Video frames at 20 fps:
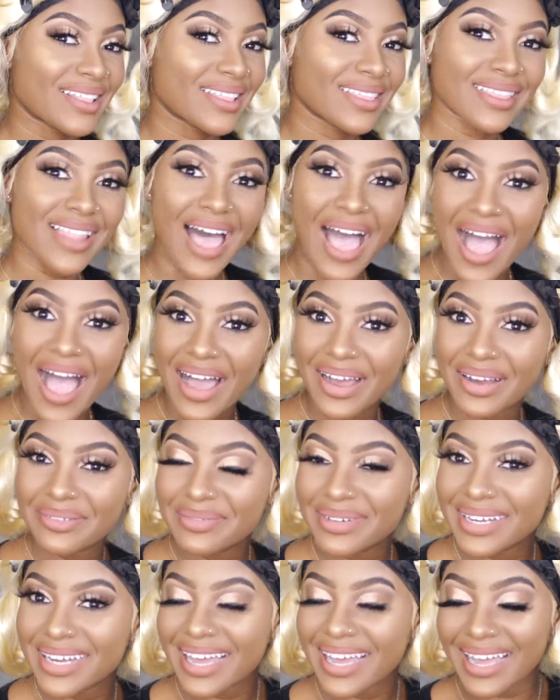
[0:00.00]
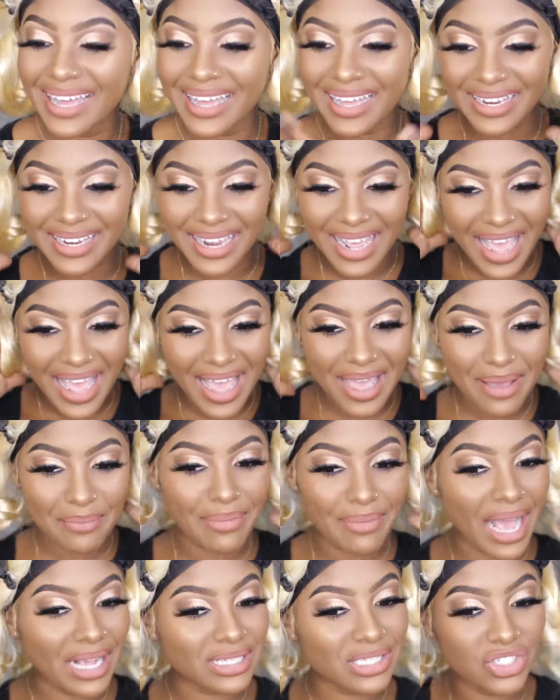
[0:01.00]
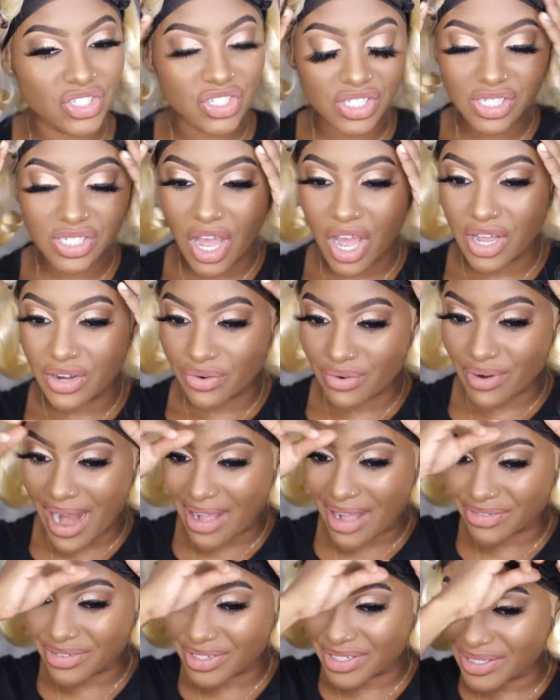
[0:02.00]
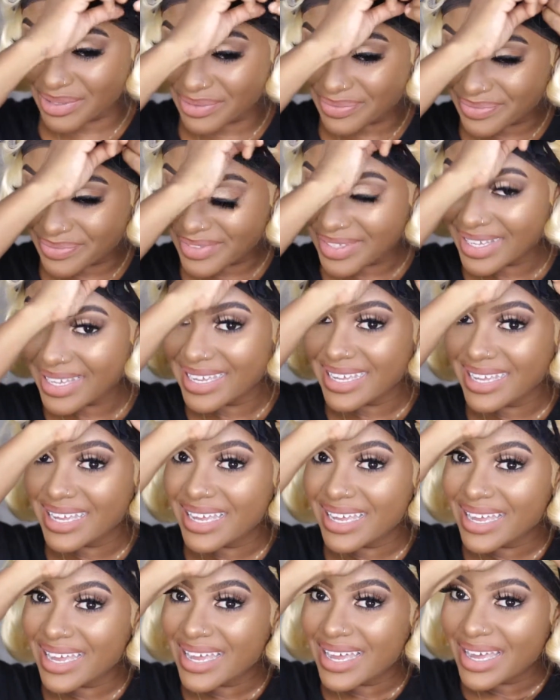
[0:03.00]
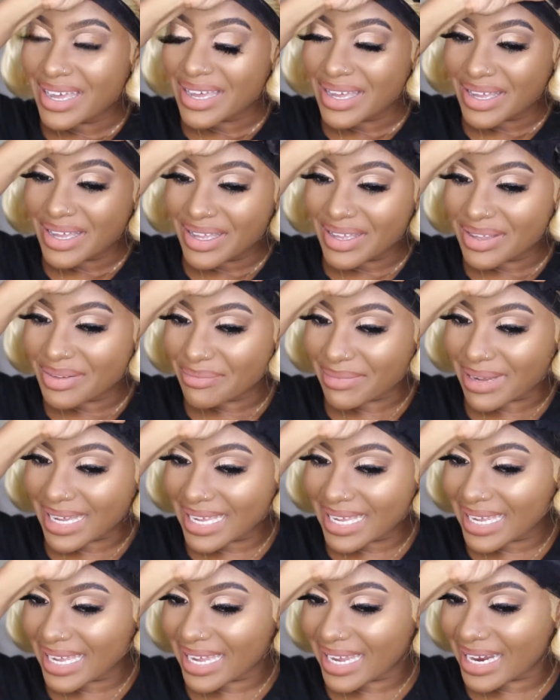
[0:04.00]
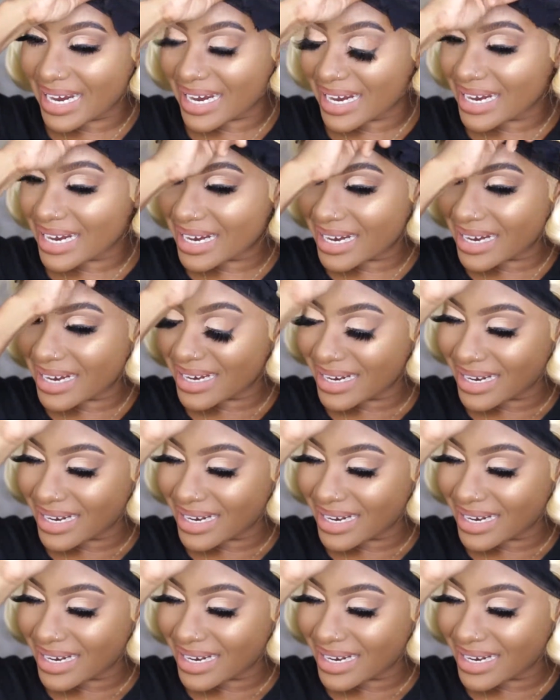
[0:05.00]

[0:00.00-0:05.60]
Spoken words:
glam, and I'm back to just unravel my hair.